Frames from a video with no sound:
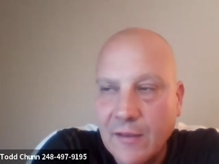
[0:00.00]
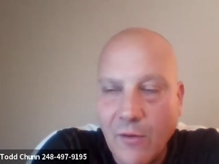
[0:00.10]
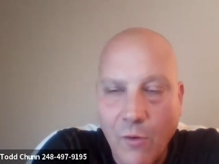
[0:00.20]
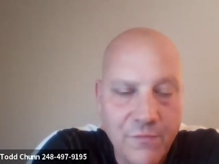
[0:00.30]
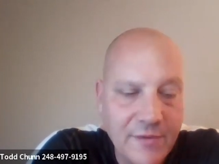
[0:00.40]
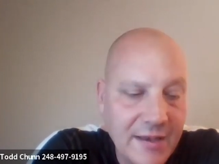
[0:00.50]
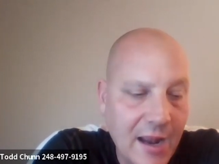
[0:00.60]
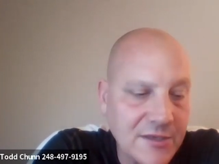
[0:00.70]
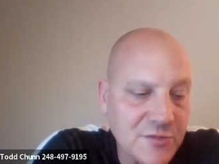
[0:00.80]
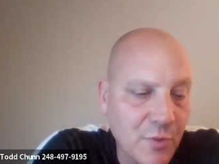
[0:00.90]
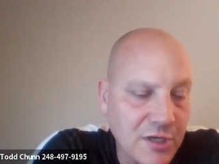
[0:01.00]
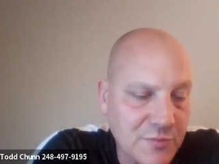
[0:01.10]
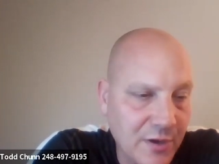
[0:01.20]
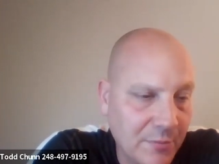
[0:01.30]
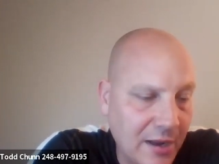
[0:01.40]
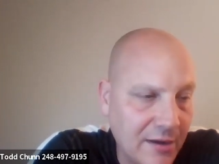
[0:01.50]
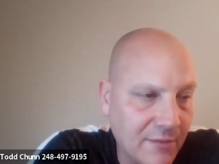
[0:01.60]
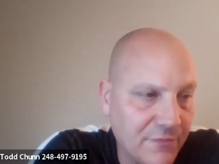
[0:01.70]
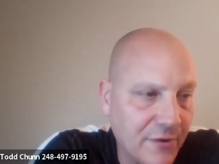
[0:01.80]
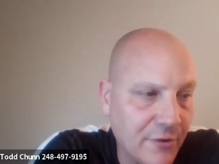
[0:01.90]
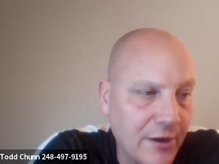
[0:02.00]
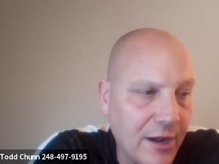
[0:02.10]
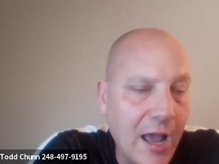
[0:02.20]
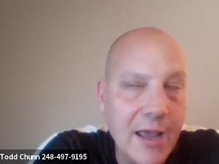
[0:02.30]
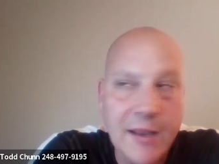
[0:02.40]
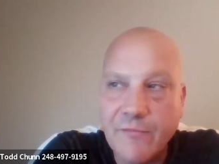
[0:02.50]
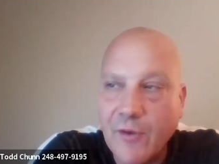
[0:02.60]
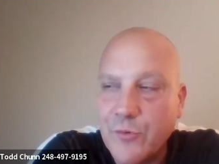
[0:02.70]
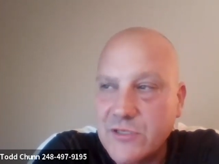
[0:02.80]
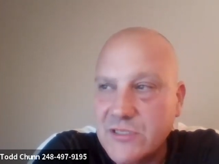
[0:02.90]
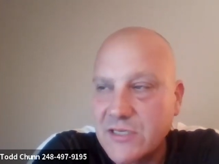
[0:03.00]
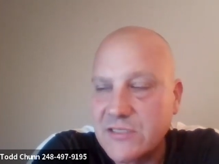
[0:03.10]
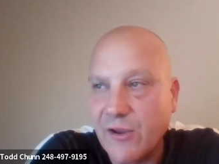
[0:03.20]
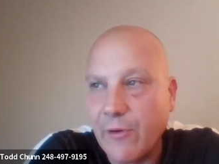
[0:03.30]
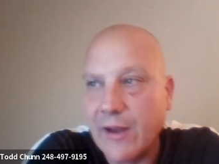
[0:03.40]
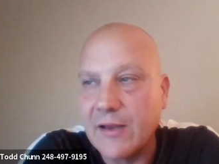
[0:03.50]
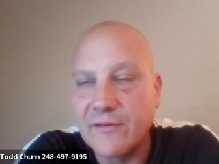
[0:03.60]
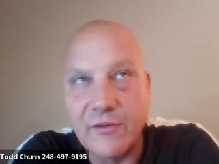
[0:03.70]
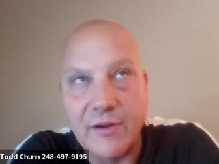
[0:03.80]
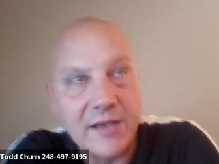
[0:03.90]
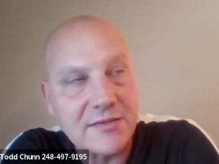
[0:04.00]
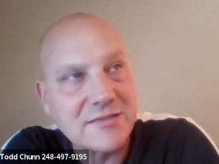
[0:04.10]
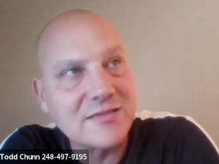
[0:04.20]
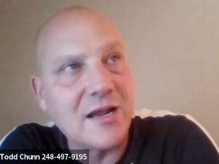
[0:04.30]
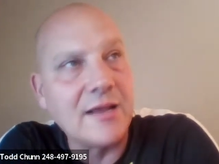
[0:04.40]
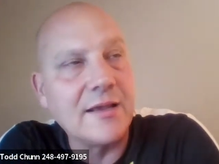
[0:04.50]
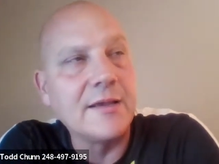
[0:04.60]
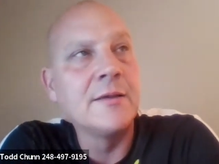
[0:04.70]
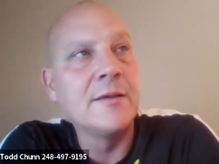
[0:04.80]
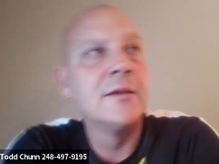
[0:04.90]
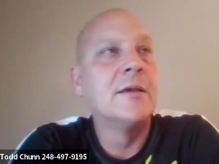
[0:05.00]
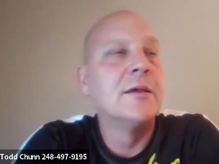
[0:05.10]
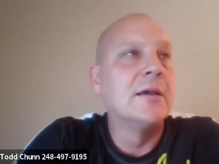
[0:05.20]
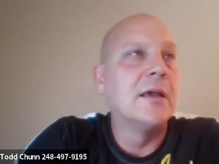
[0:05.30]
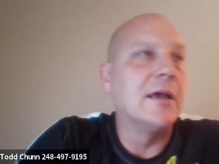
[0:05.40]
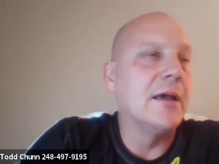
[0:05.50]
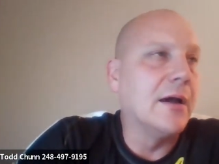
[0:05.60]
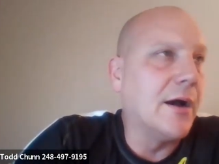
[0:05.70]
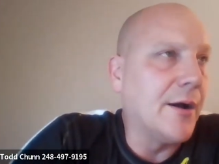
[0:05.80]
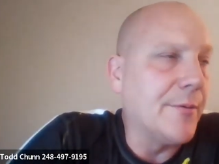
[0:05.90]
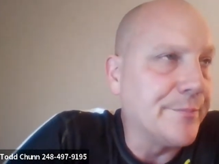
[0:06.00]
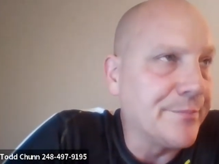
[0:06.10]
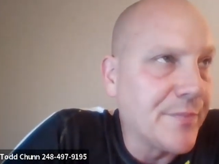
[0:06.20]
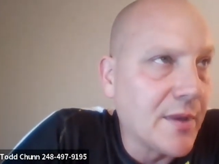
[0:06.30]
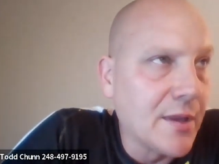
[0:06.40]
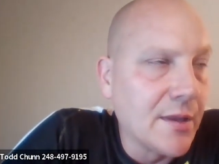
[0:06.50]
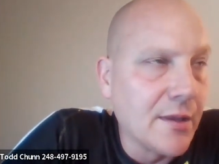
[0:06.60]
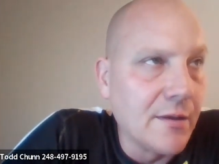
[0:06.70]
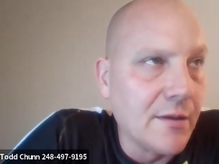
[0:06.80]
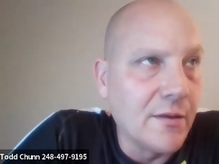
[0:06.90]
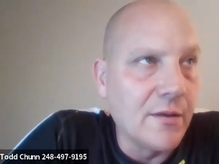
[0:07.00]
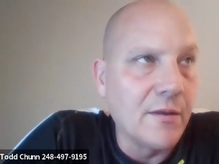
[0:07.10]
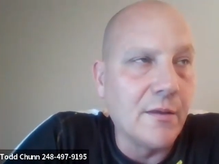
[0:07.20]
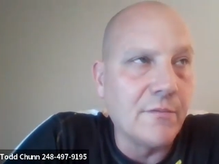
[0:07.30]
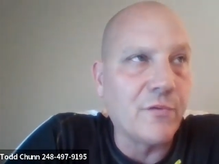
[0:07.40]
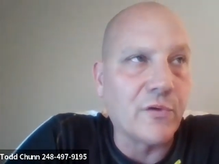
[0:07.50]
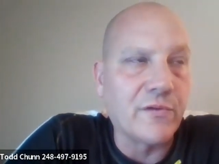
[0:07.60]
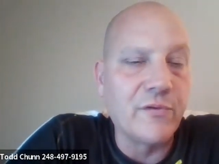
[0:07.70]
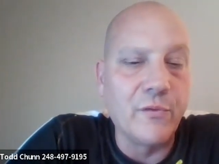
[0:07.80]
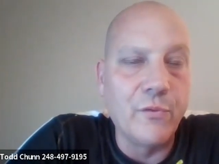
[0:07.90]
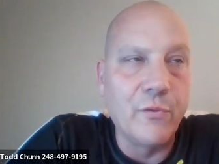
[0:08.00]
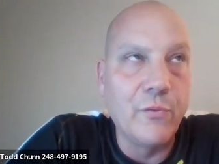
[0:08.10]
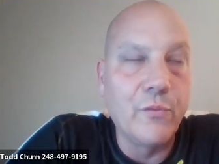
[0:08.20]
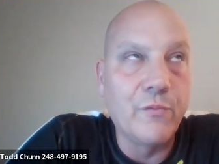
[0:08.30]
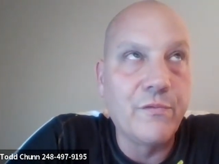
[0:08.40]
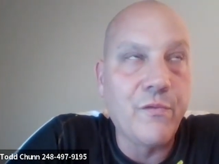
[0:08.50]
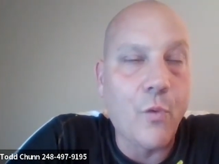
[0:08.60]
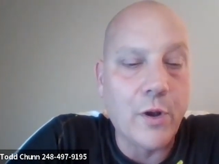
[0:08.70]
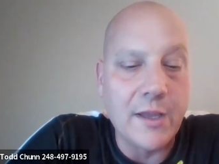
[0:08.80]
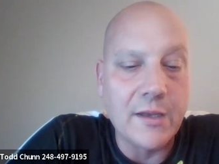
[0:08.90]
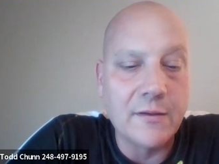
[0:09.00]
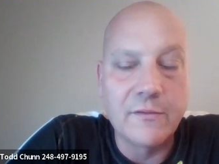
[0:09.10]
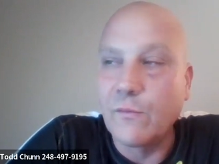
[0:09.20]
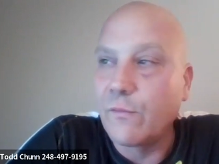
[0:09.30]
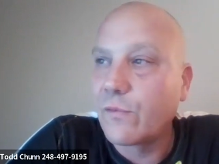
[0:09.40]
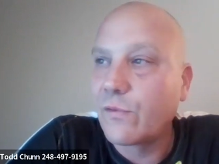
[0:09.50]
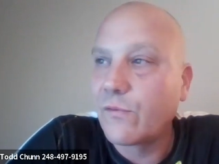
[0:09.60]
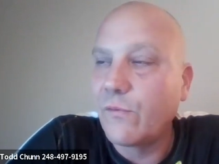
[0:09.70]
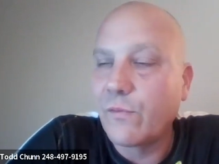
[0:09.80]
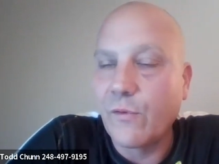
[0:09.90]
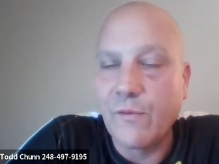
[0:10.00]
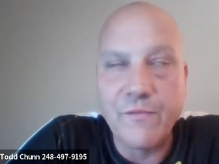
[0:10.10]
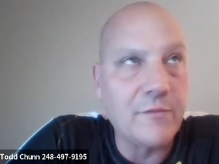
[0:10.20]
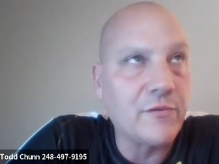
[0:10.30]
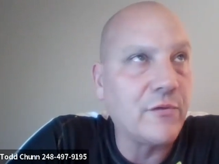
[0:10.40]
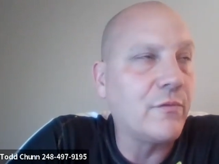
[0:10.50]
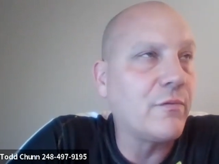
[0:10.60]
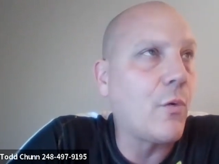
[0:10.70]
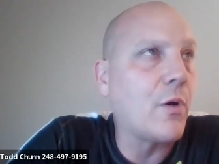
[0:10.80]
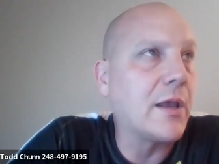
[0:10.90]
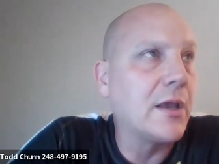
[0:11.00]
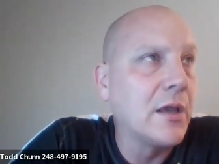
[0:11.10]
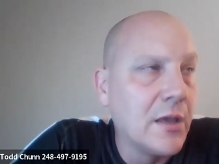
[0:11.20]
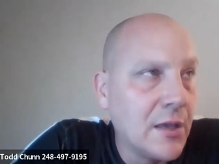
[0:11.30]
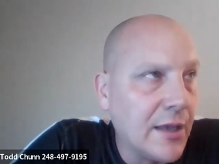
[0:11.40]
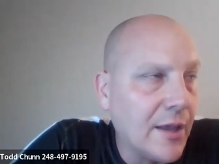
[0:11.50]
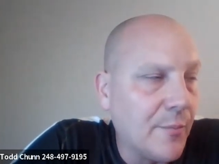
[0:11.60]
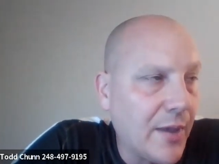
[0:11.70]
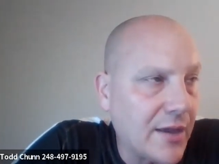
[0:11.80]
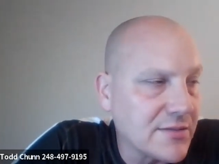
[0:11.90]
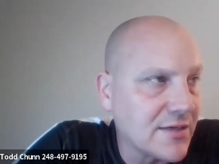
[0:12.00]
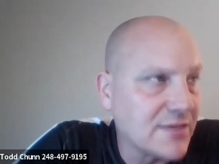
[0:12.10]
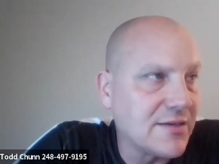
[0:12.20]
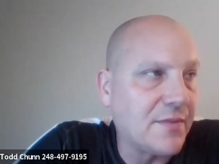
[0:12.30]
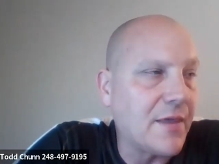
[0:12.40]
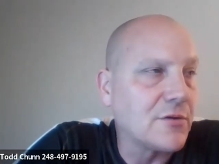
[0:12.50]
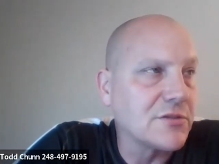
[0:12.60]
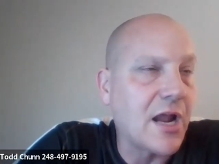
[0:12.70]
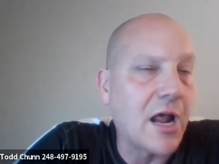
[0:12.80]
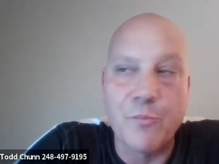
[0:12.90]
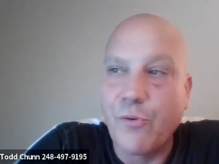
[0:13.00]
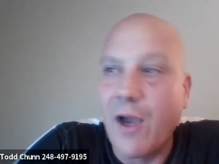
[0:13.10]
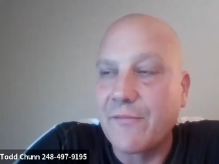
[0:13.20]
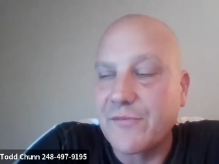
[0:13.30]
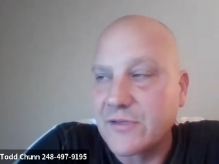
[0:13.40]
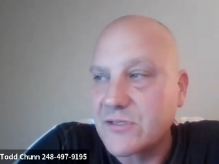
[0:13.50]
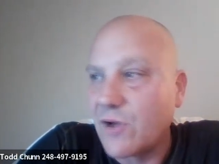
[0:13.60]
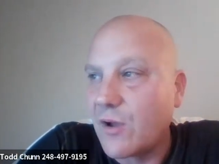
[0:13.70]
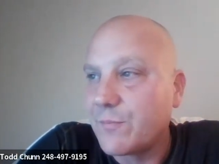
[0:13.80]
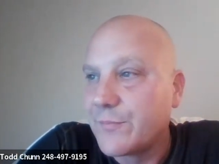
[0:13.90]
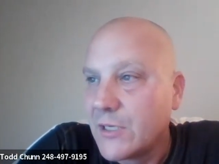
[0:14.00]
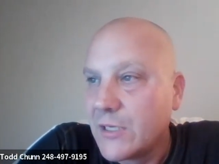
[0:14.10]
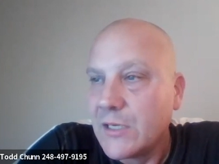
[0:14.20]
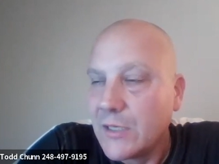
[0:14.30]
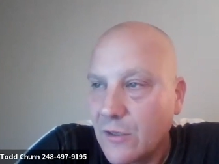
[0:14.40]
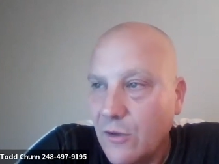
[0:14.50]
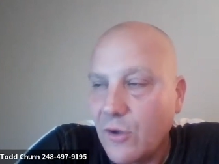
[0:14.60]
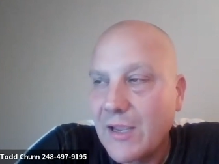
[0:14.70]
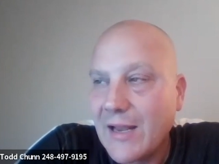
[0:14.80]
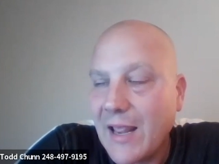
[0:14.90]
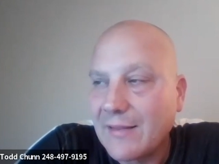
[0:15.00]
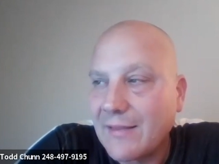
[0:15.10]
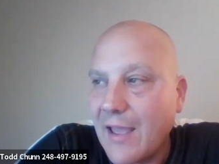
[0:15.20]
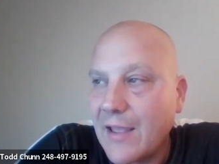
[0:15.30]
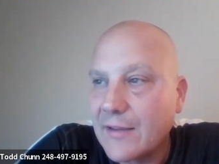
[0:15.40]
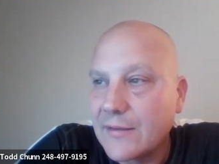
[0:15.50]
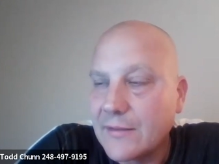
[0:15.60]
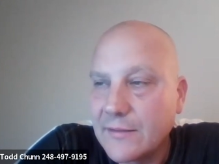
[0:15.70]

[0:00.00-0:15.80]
Hopefully not as much, but I'm kind of figuring high. If I put sixty grand into it, I could sell it um, for two forty, two thirty-five, two forty, and make a sixty thousand dollar profit. So I'm looking at that.